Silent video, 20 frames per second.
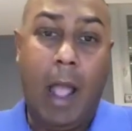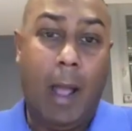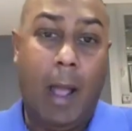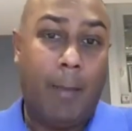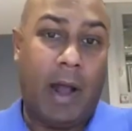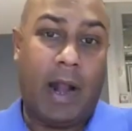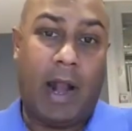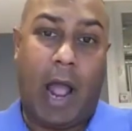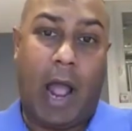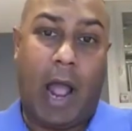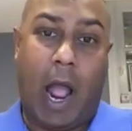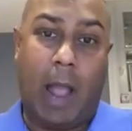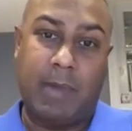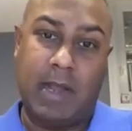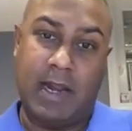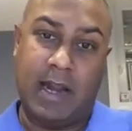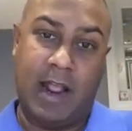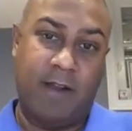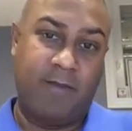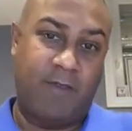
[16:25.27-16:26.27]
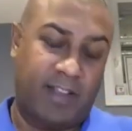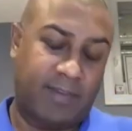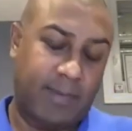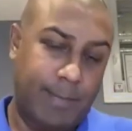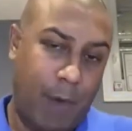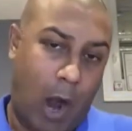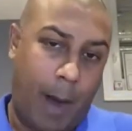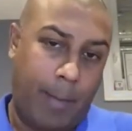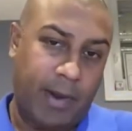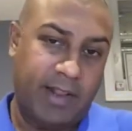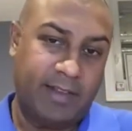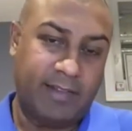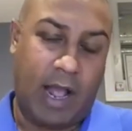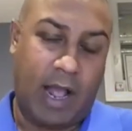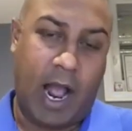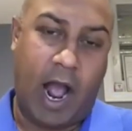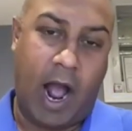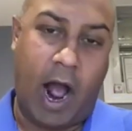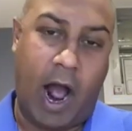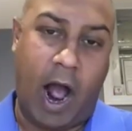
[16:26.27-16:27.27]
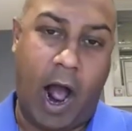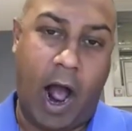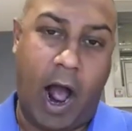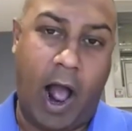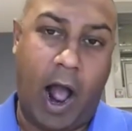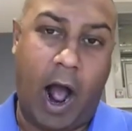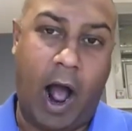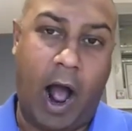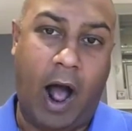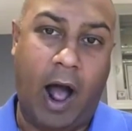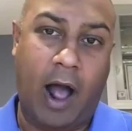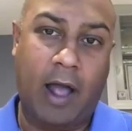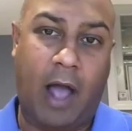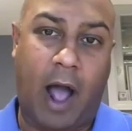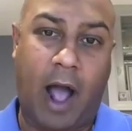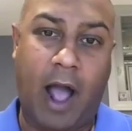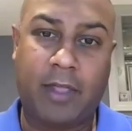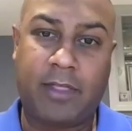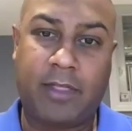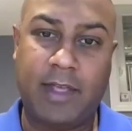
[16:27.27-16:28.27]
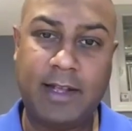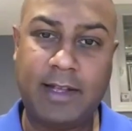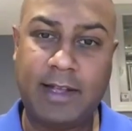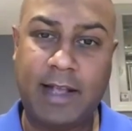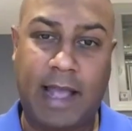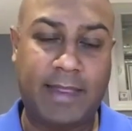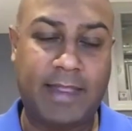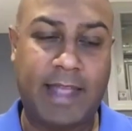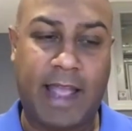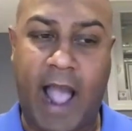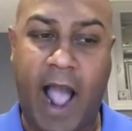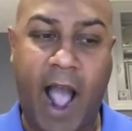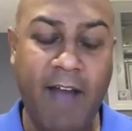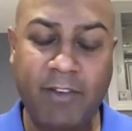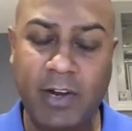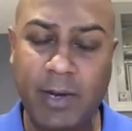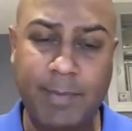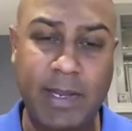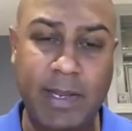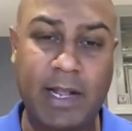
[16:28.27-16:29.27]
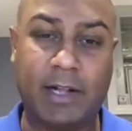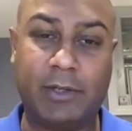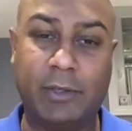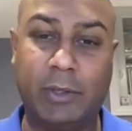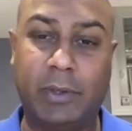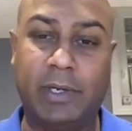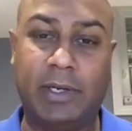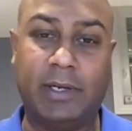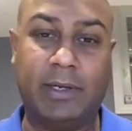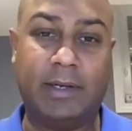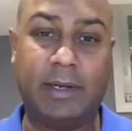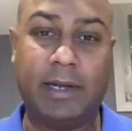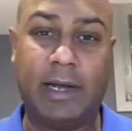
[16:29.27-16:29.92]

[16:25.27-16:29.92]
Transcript: But I mean, investment properties, I think they have to be included